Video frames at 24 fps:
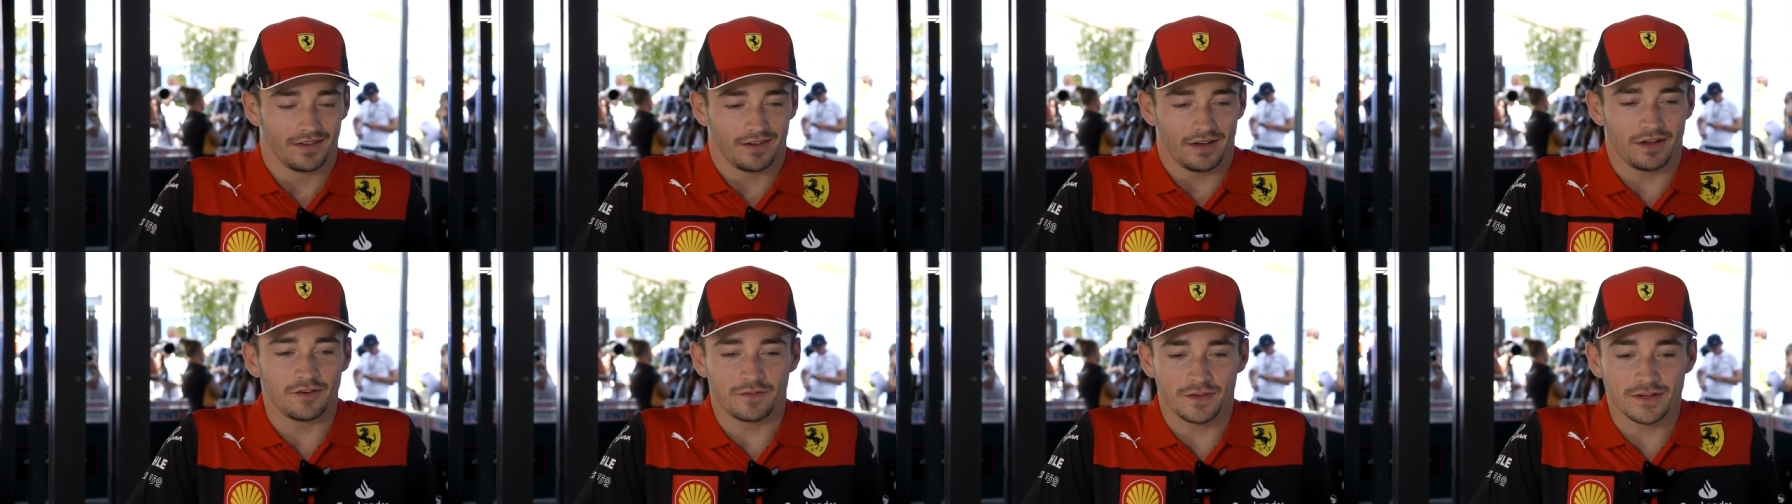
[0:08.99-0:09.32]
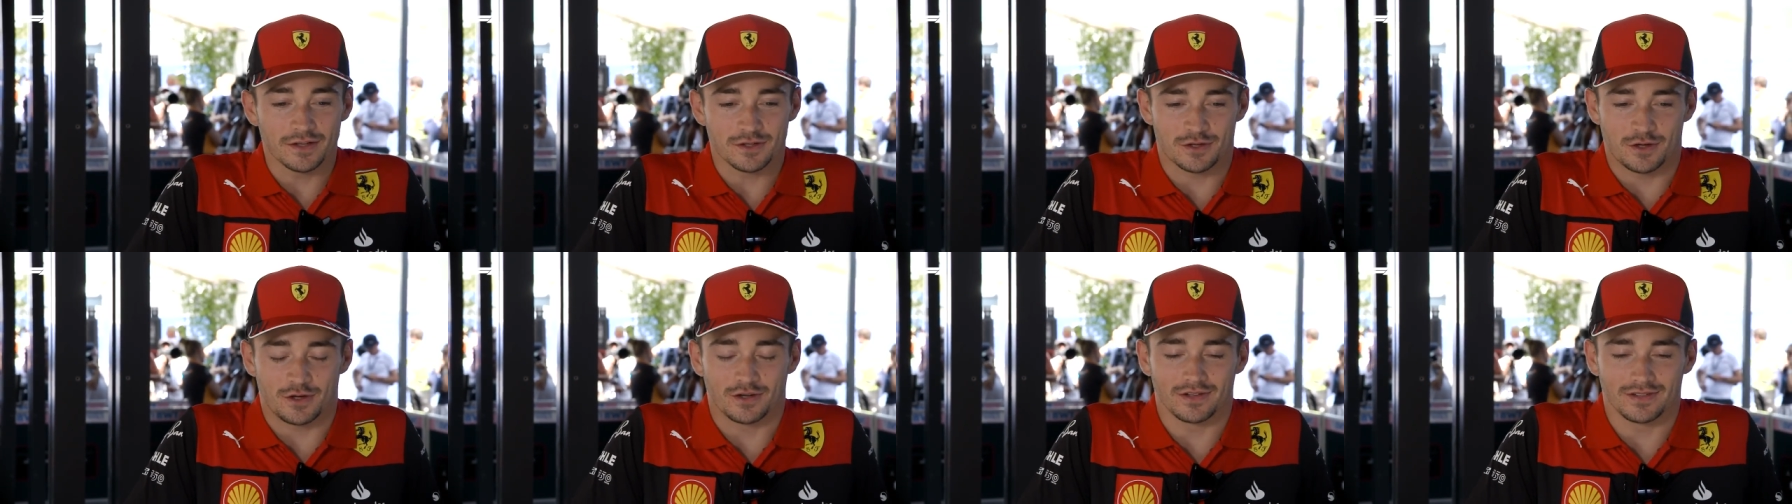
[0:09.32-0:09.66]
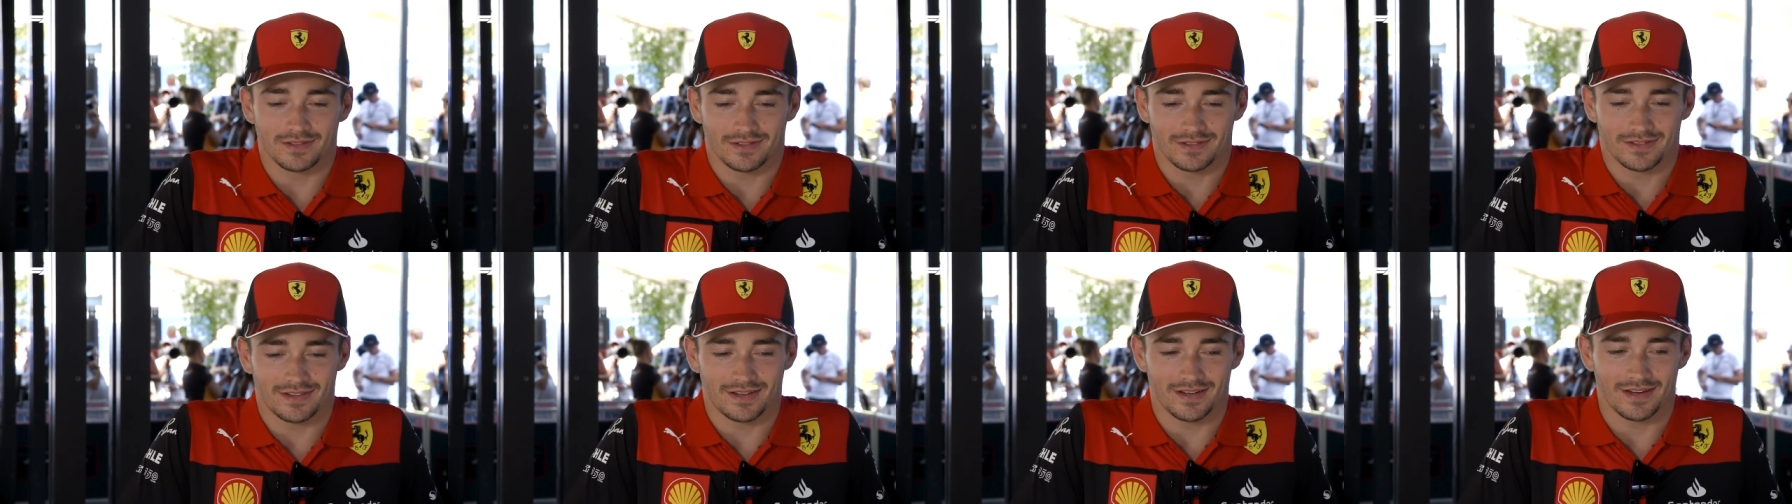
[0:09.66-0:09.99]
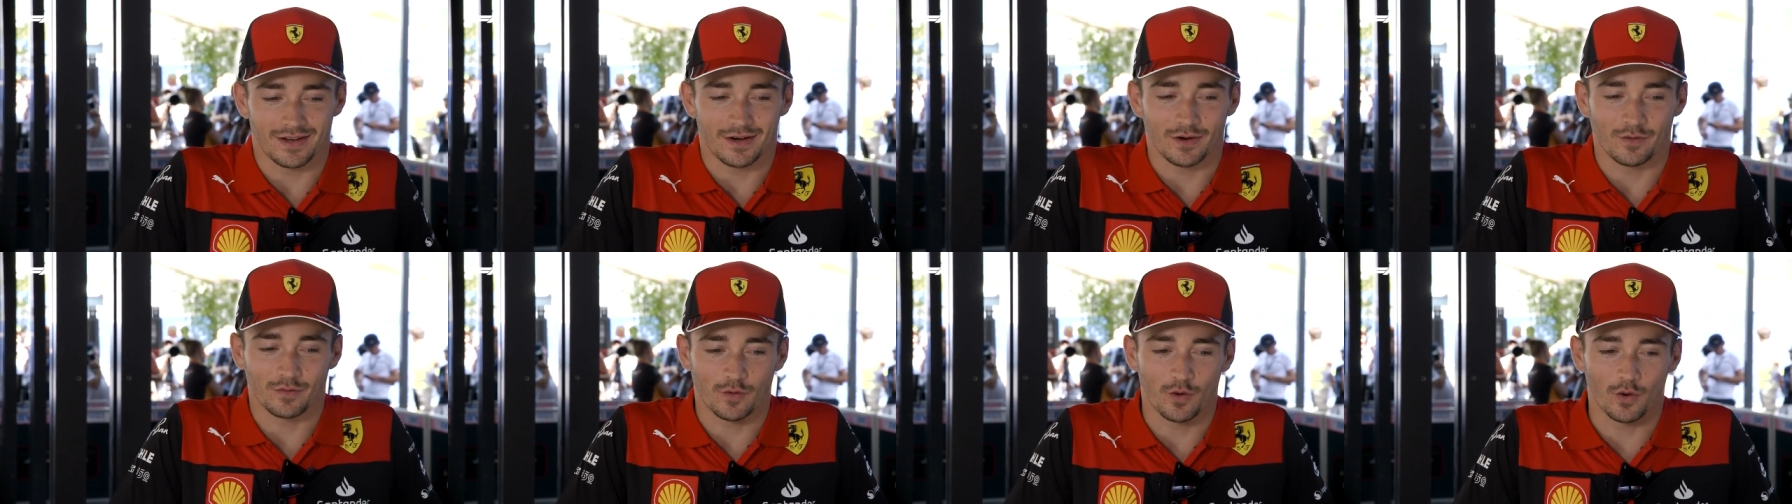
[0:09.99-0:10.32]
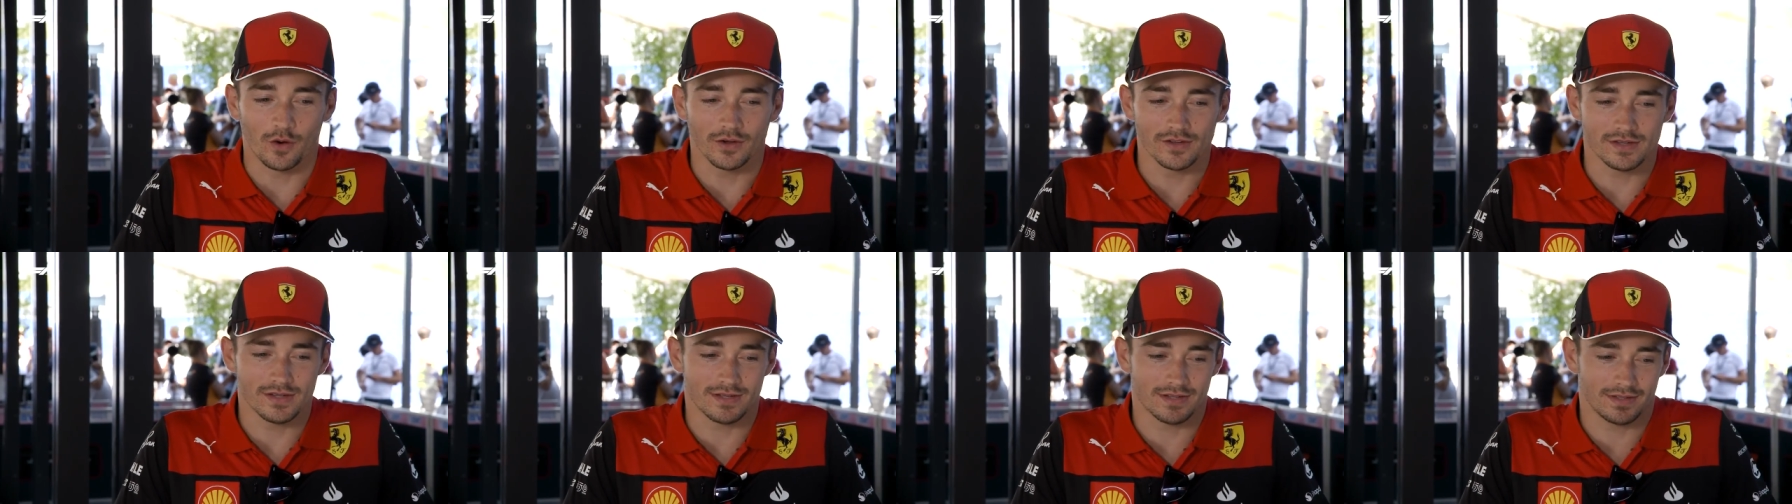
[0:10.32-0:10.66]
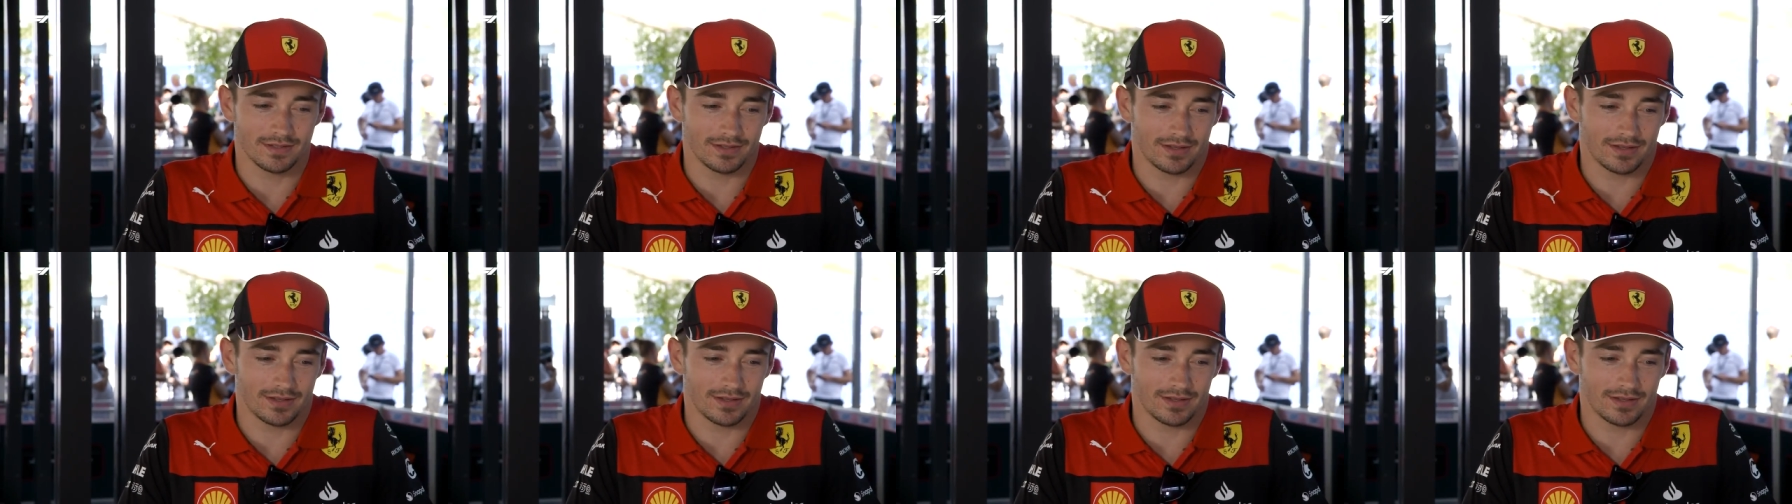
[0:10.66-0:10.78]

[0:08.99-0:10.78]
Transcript: it feels good, of course.